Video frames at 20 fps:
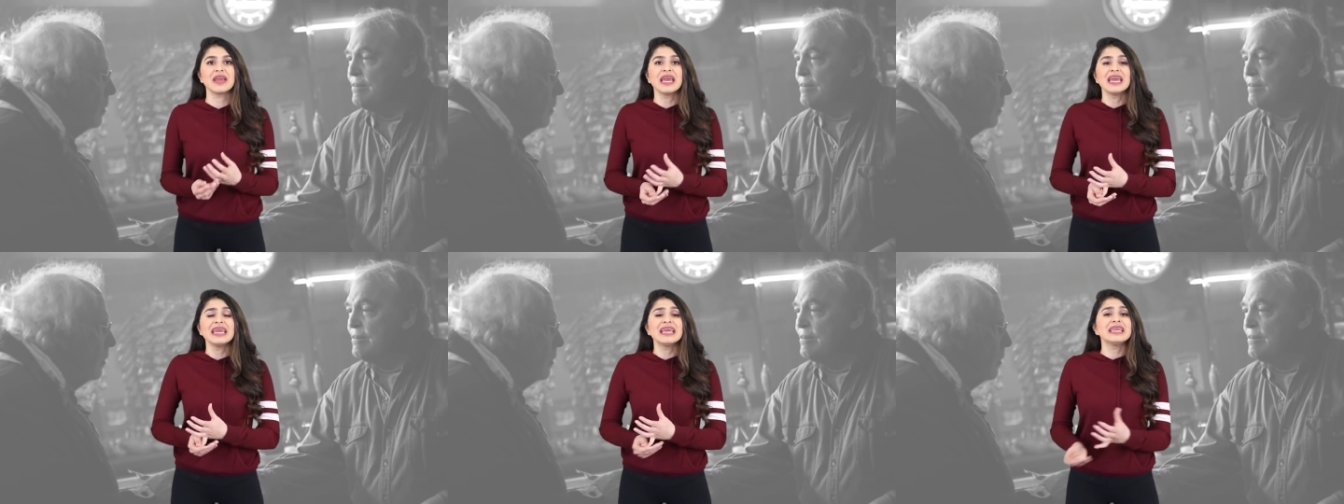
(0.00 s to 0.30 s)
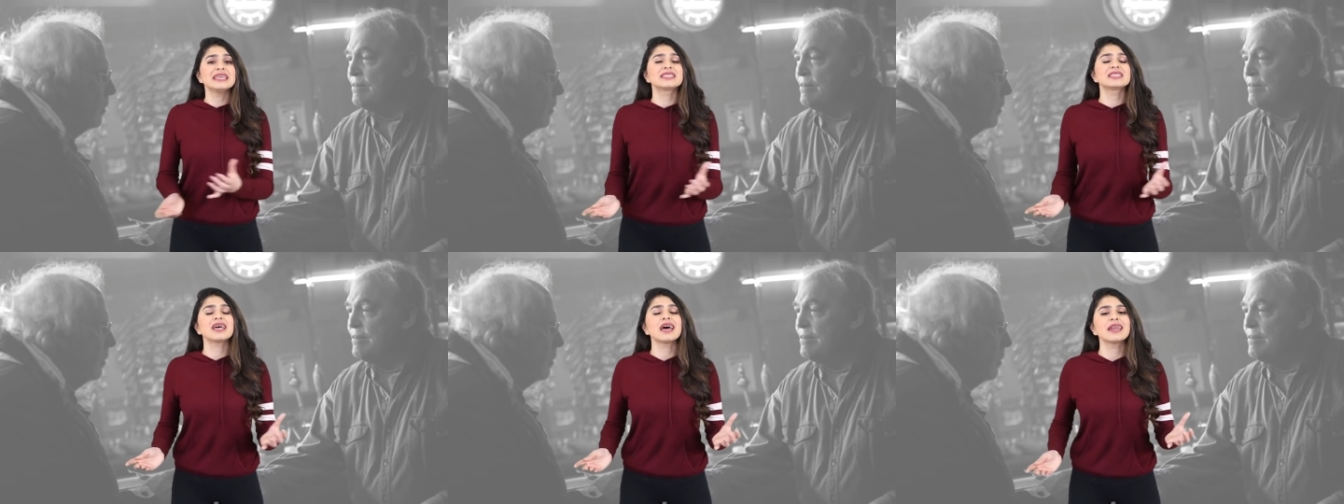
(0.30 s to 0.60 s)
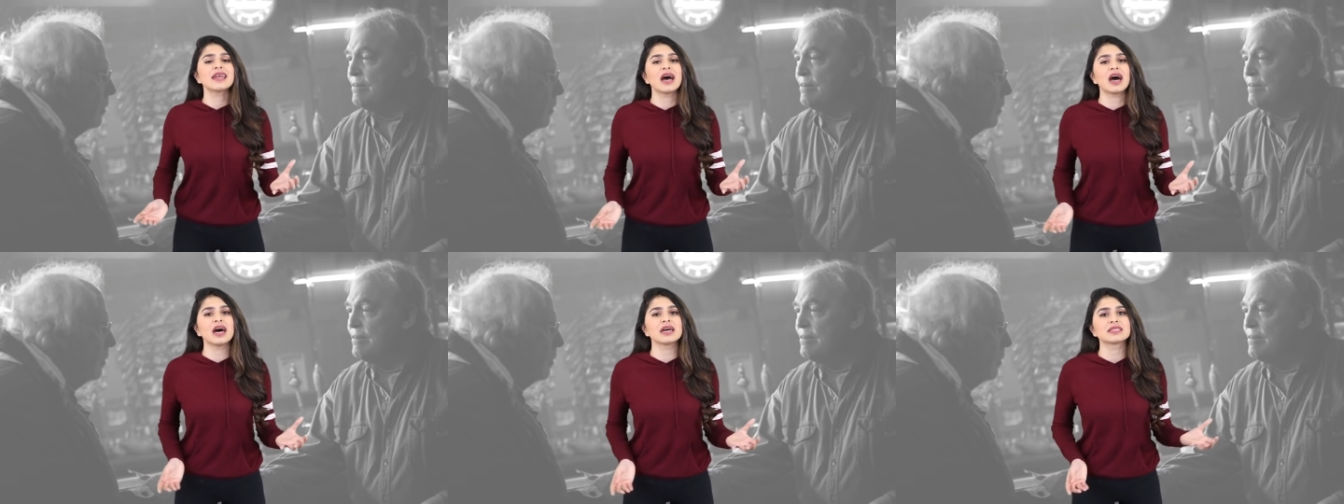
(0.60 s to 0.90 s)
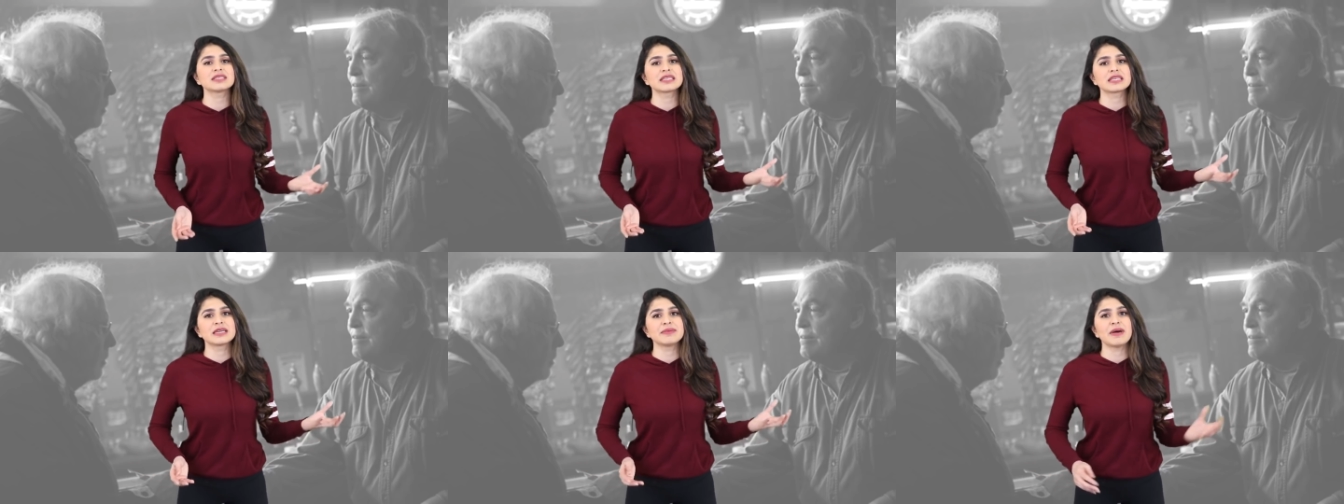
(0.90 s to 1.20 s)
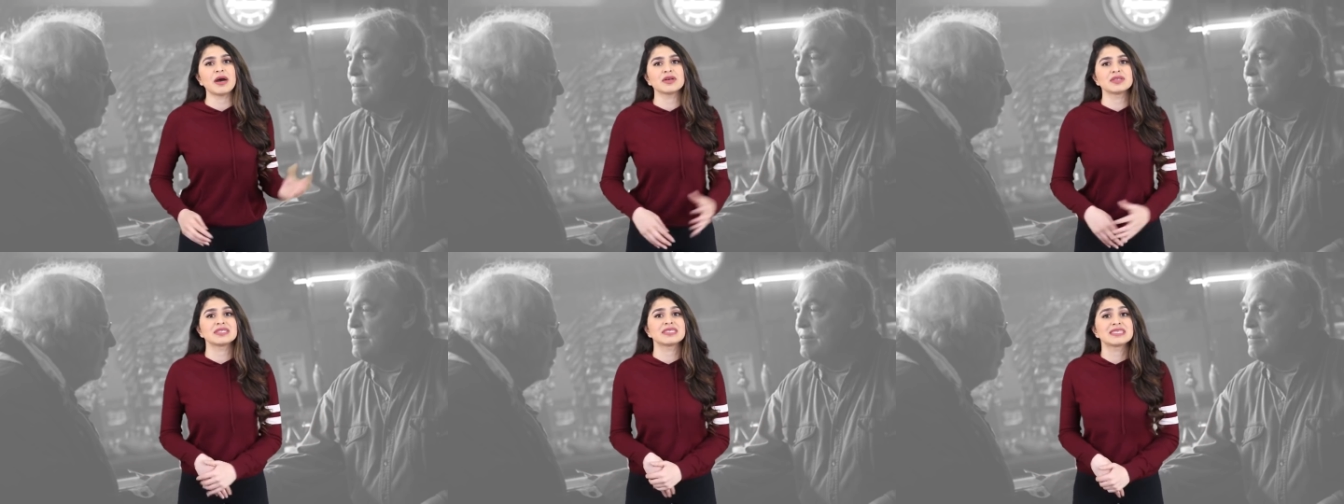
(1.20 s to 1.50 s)
He started asking
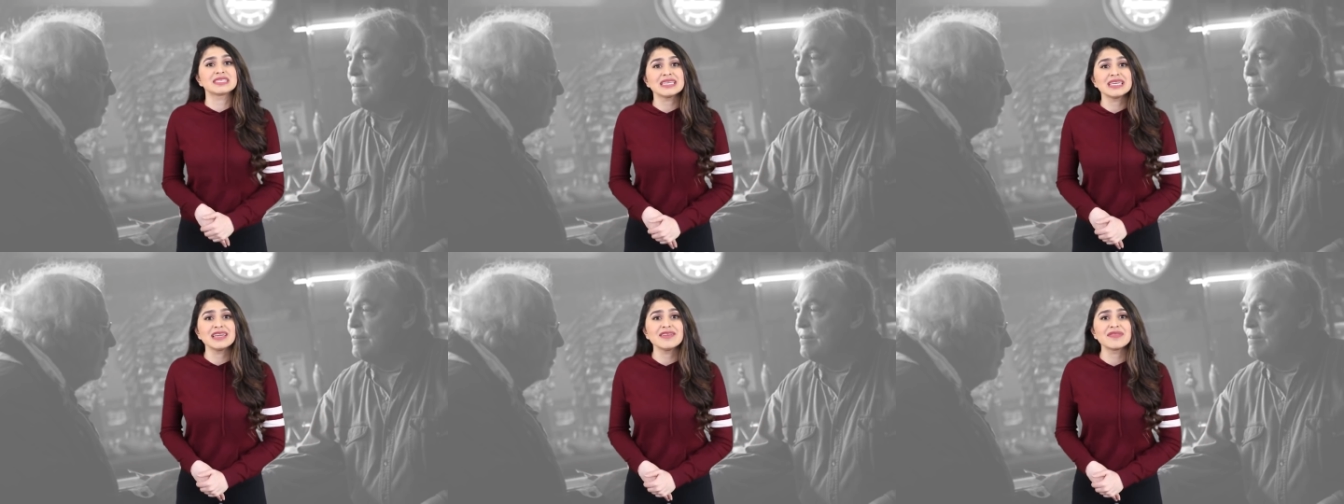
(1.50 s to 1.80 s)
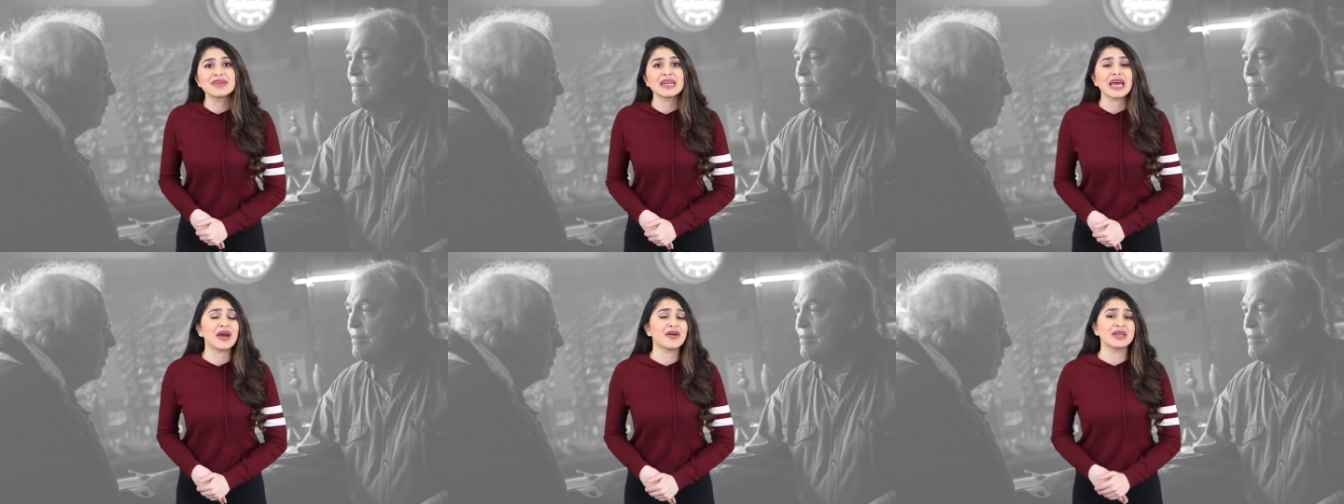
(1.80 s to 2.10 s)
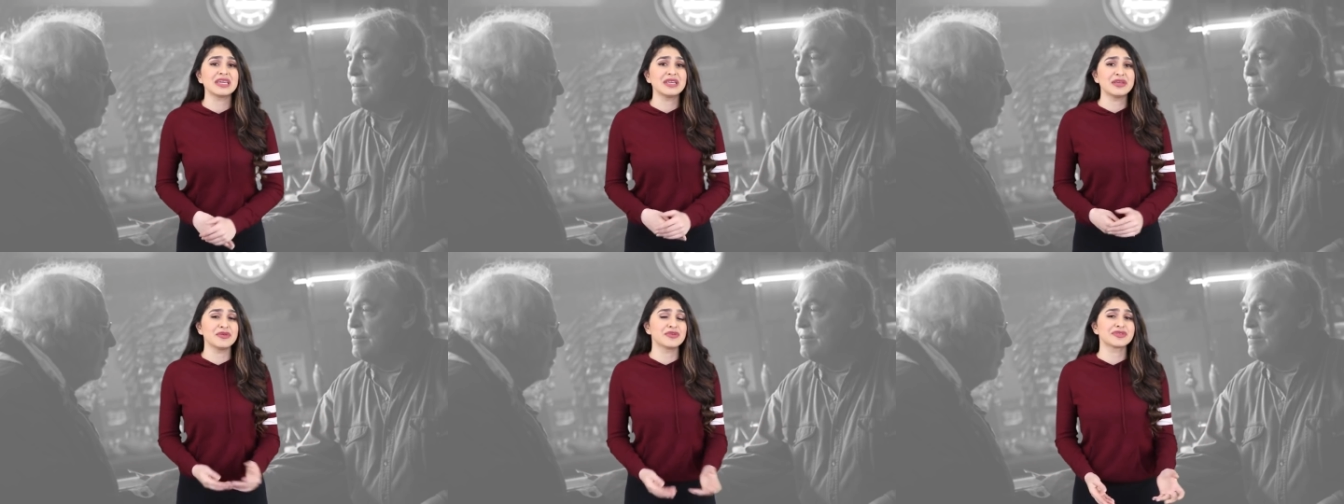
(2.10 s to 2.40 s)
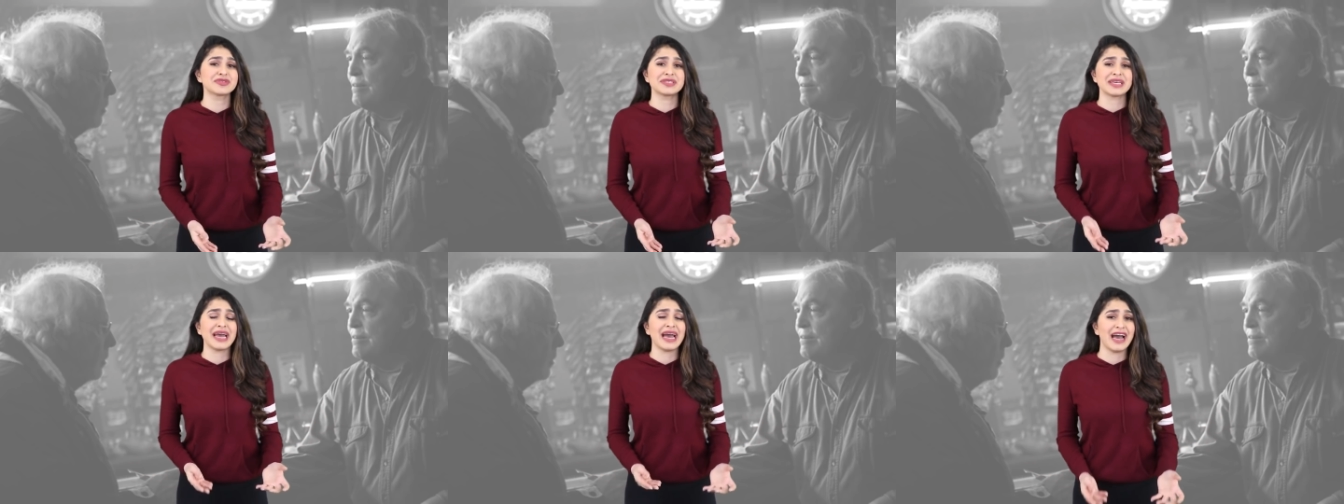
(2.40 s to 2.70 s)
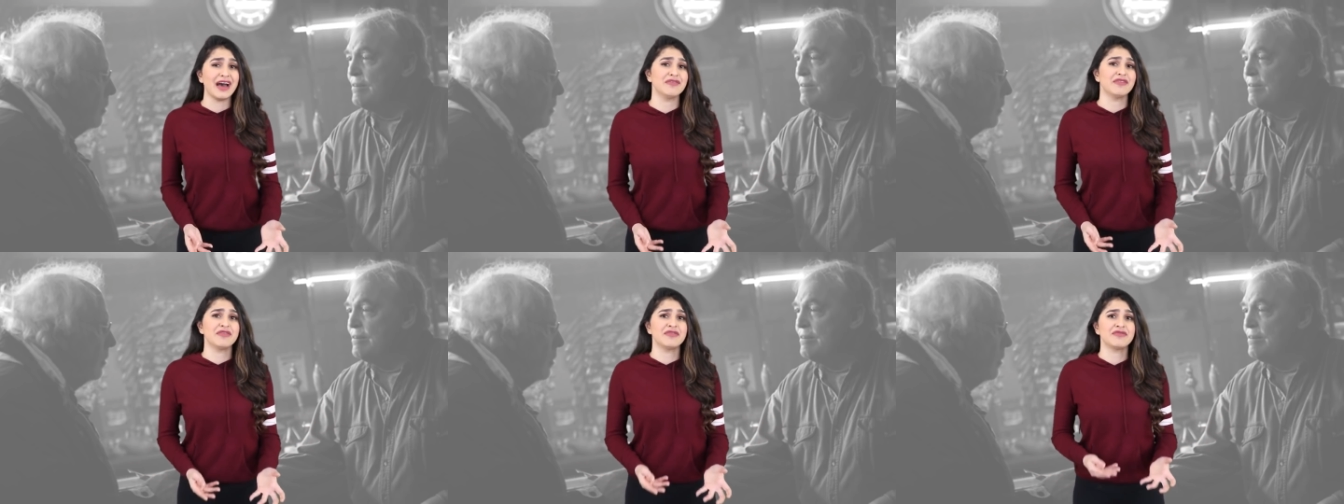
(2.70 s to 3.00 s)
about Steve and how he used to
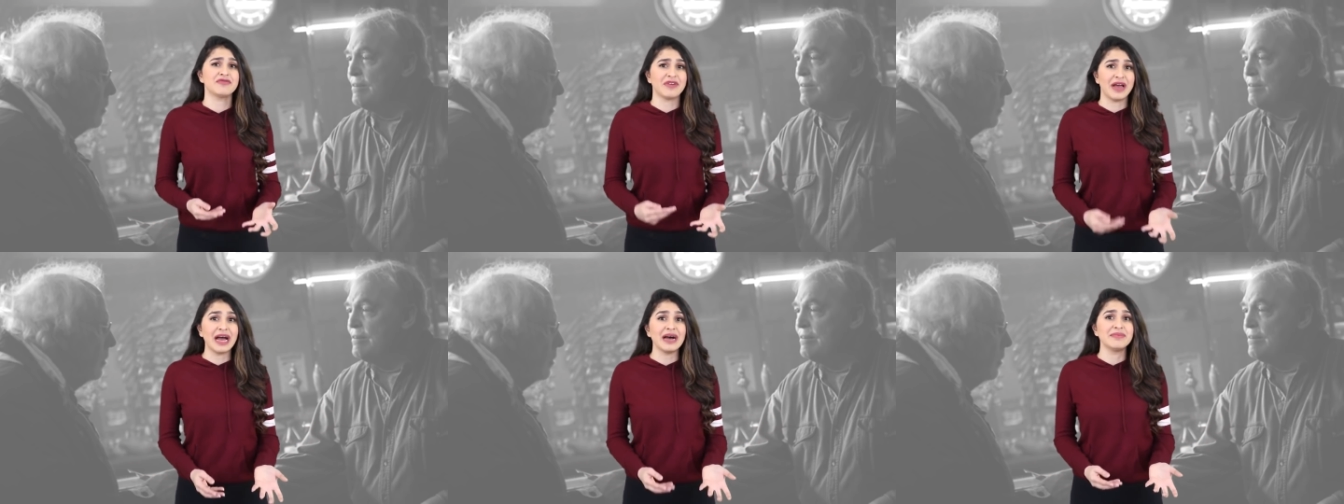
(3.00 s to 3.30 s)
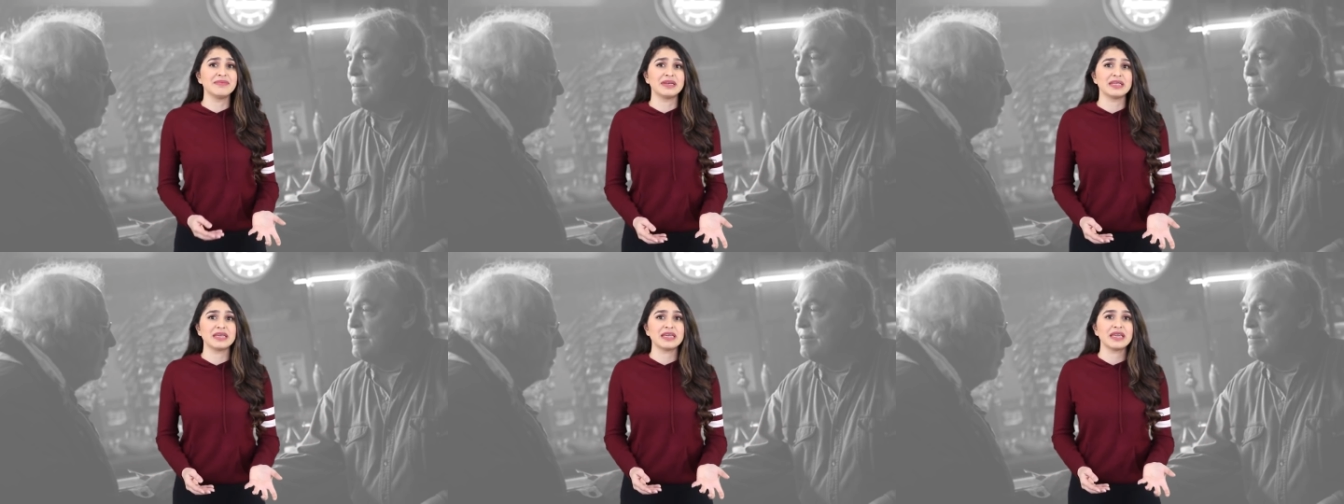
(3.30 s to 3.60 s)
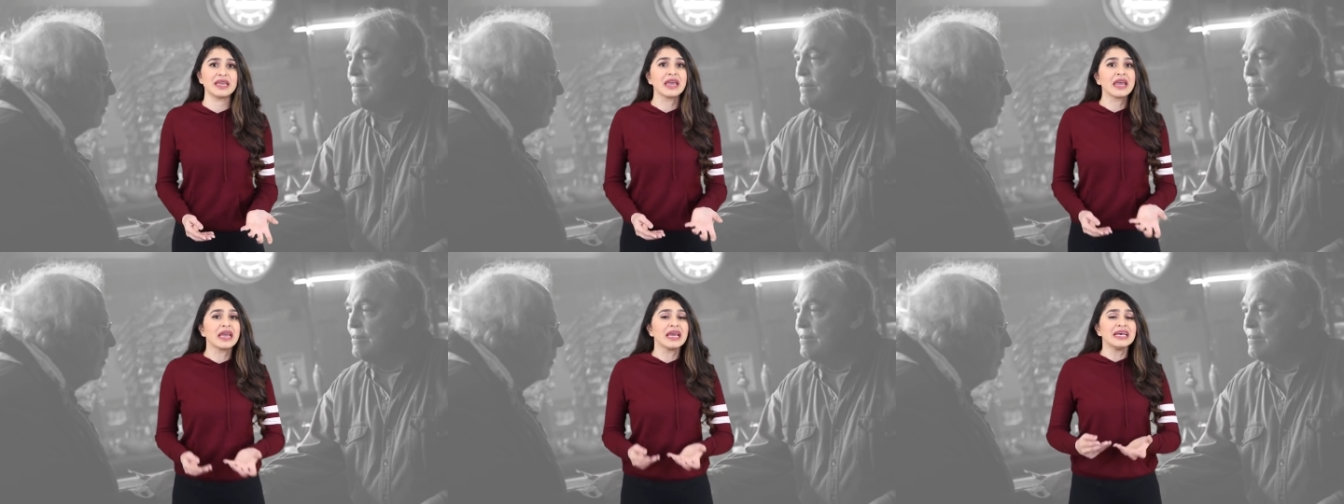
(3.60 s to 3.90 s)
have a family.